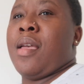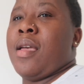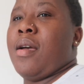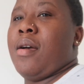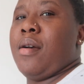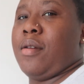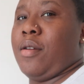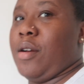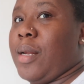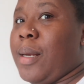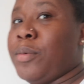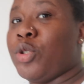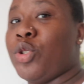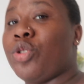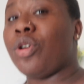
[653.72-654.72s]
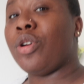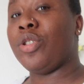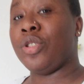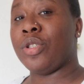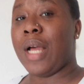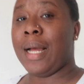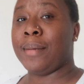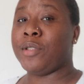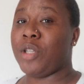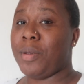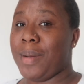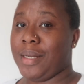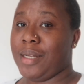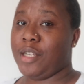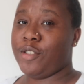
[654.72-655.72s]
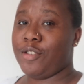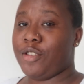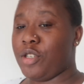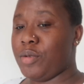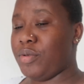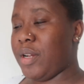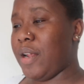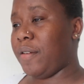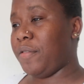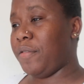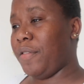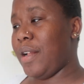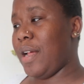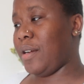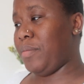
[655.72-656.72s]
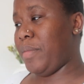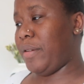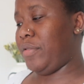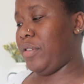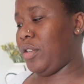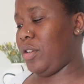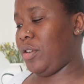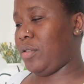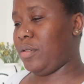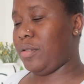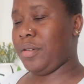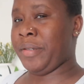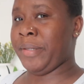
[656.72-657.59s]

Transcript: Oh God, I'm sure you, I'm sure by now YouTube would have flagged my video.